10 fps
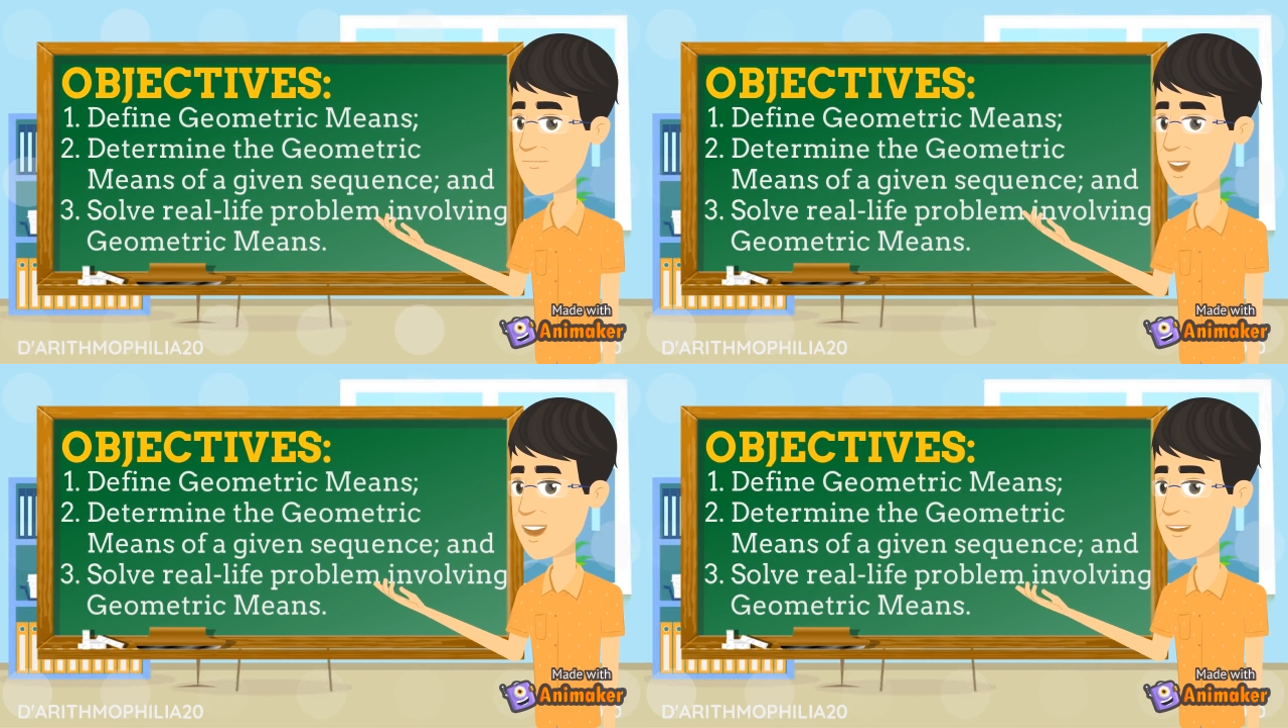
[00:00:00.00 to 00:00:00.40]

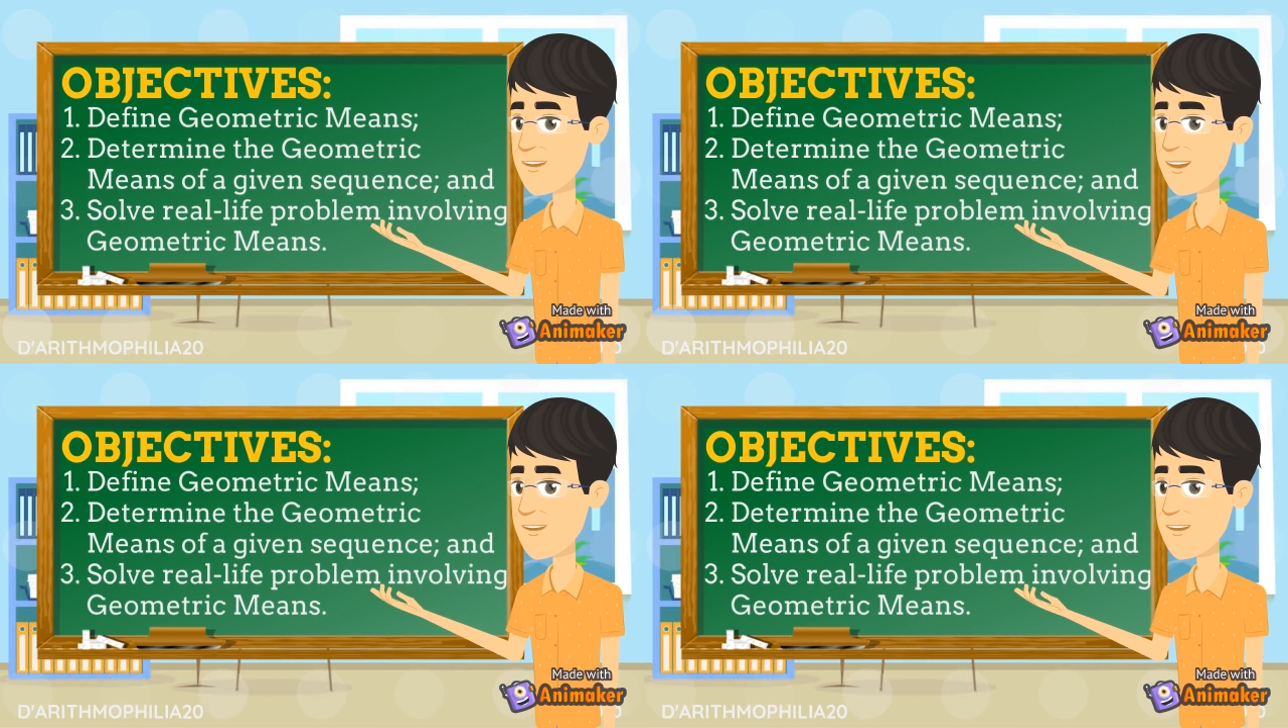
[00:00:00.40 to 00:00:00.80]
define
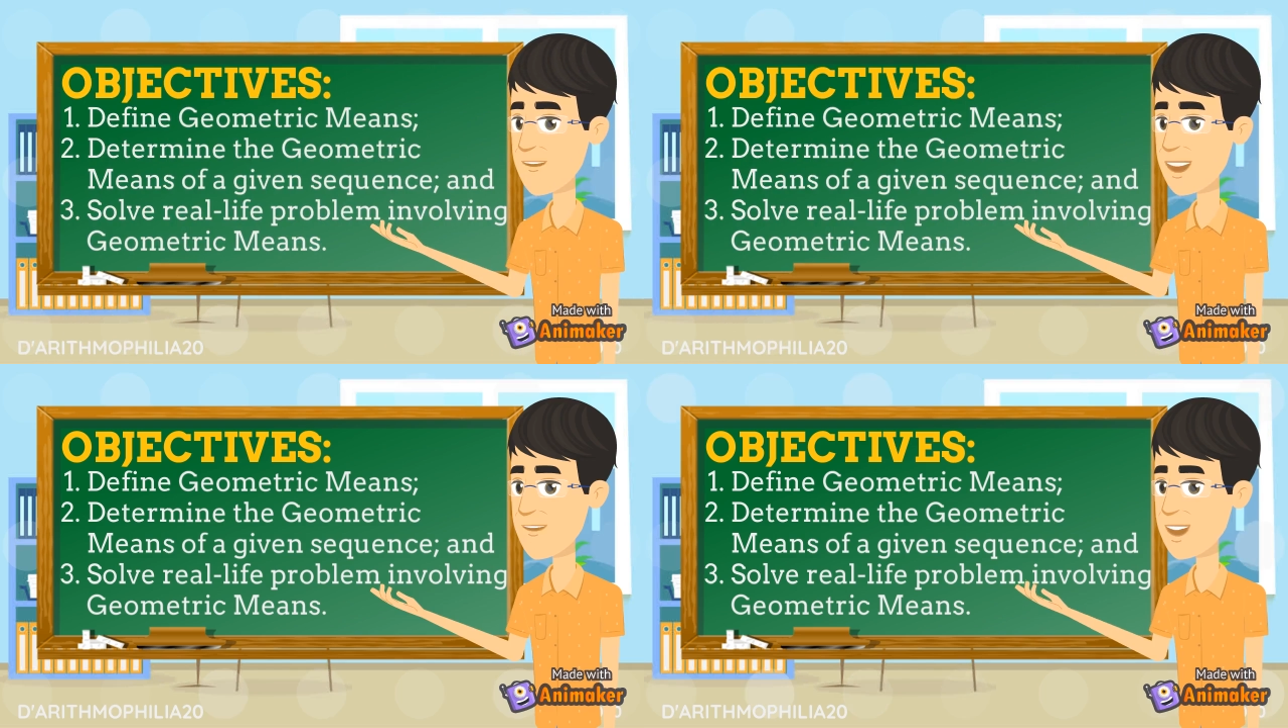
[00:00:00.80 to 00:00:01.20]

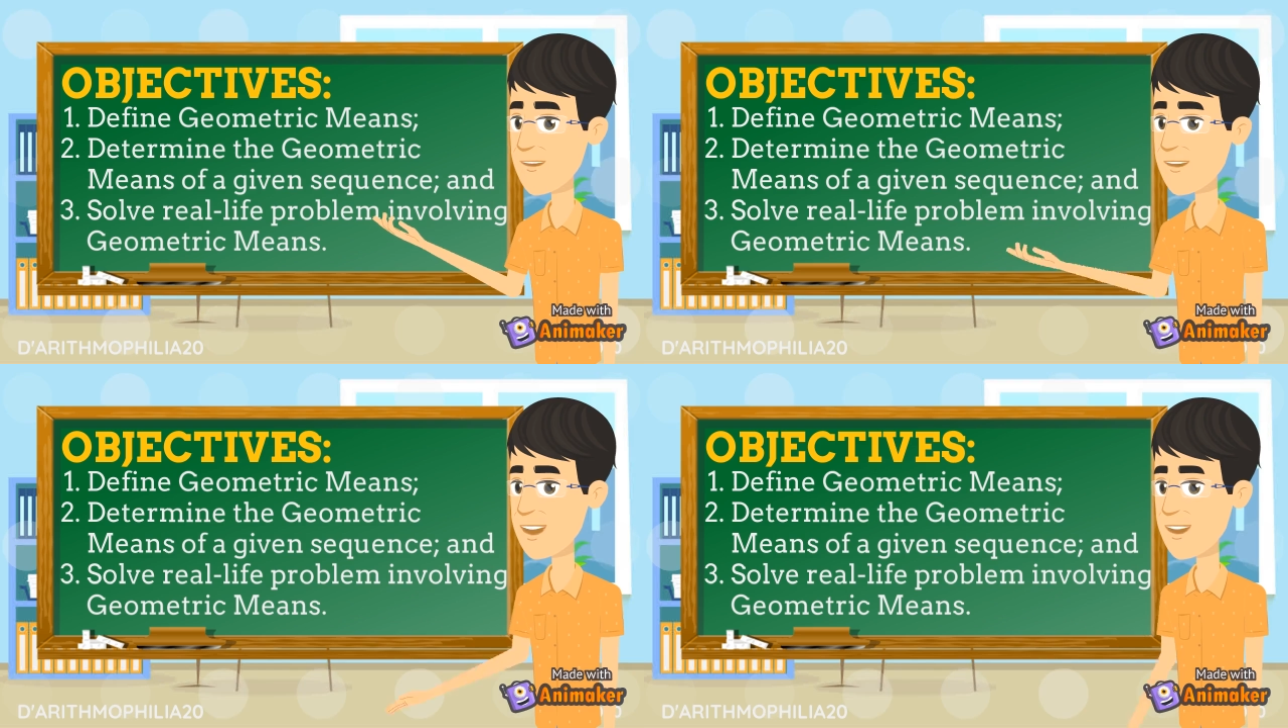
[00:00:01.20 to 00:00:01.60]
geometric
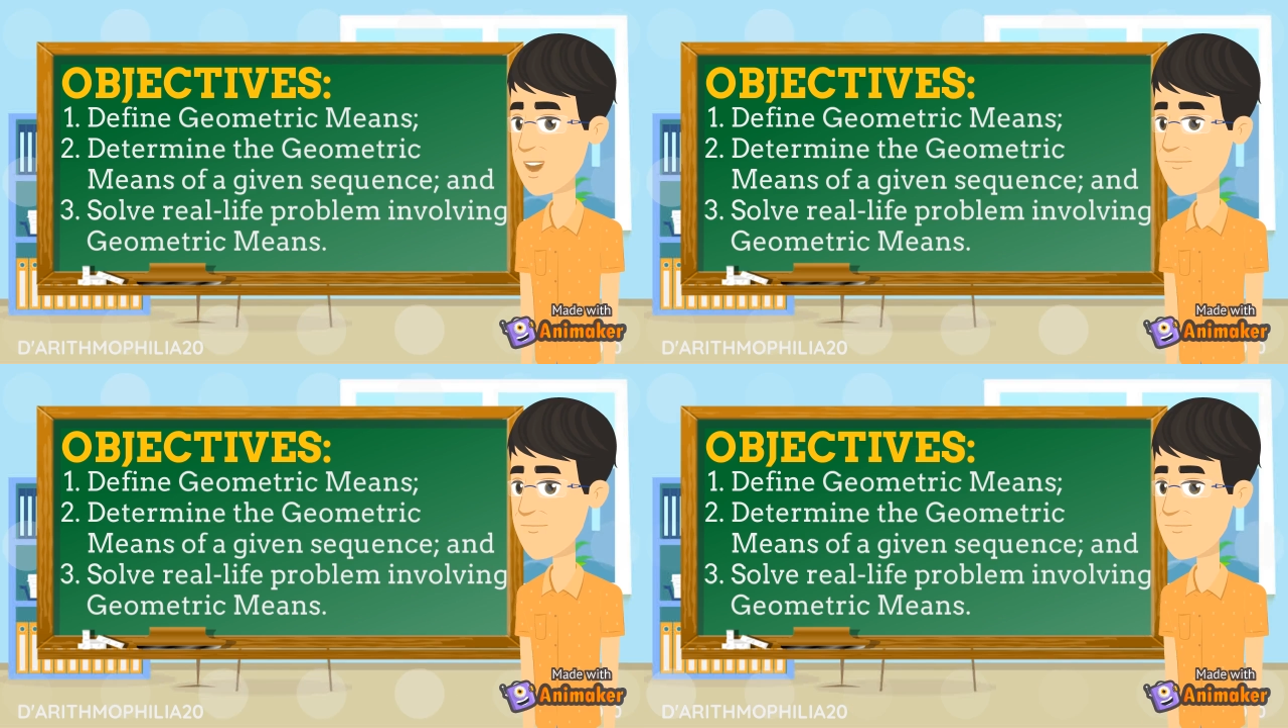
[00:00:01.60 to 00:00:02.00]
means.
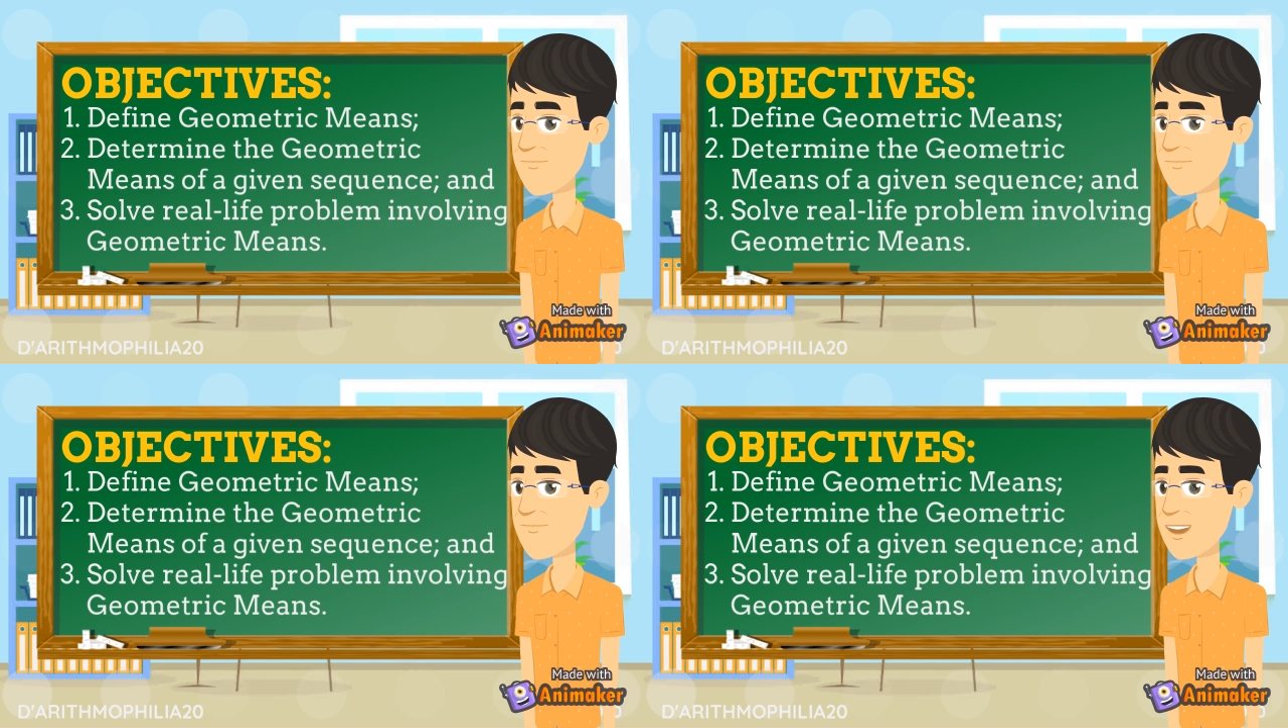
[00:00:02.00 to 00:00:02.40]

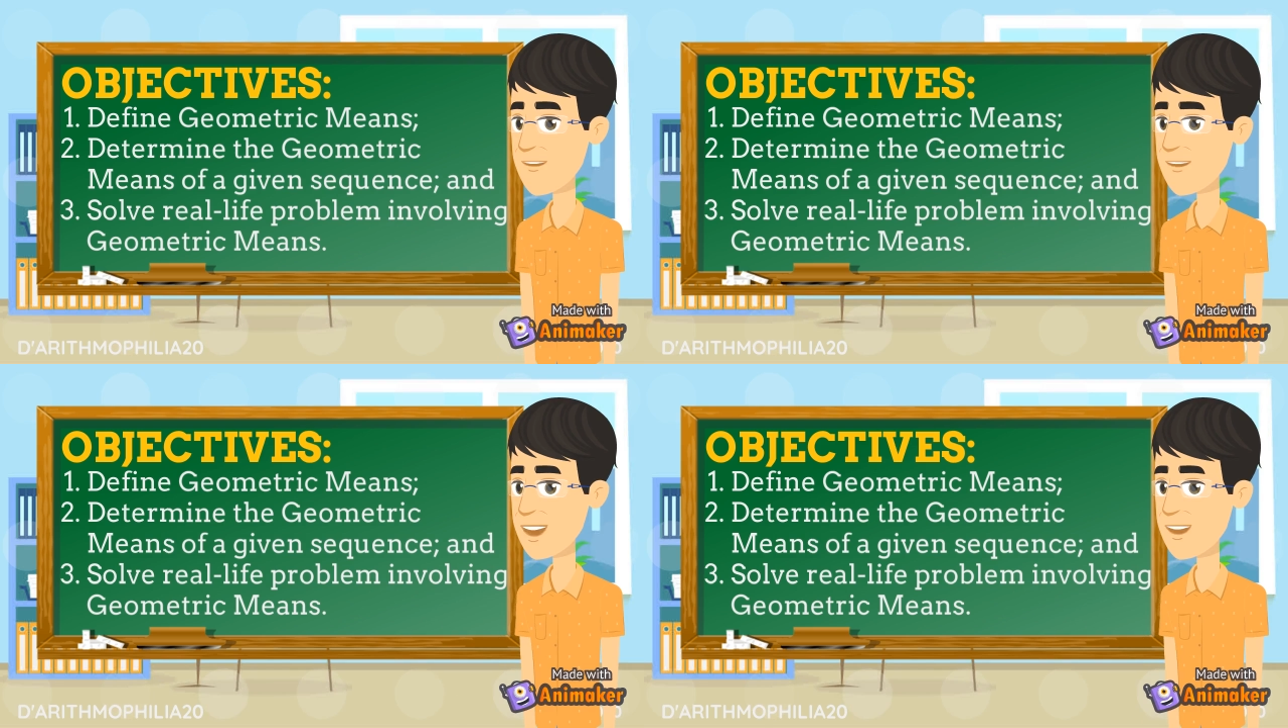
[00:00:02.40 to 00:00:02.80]

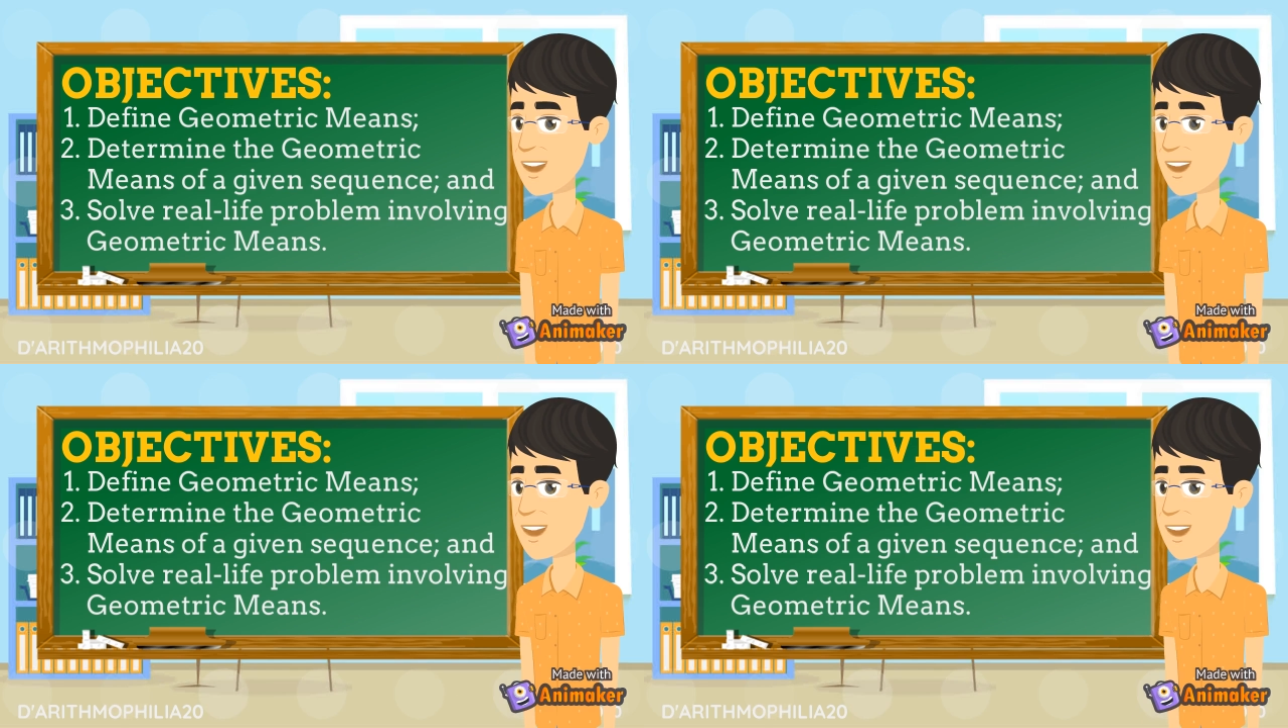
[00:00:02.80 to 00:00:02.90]
Next,